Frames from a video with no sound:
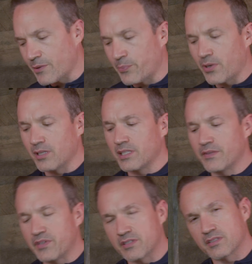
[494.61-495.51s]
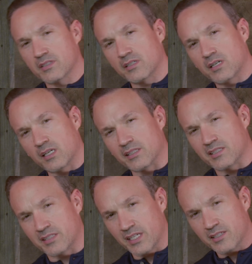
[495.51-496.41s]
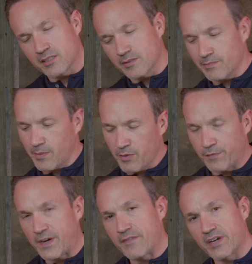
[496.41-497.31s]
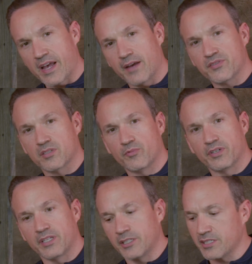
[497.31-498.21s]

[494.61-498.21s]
I'd probably give this a 6, 5.5, somewhere in there.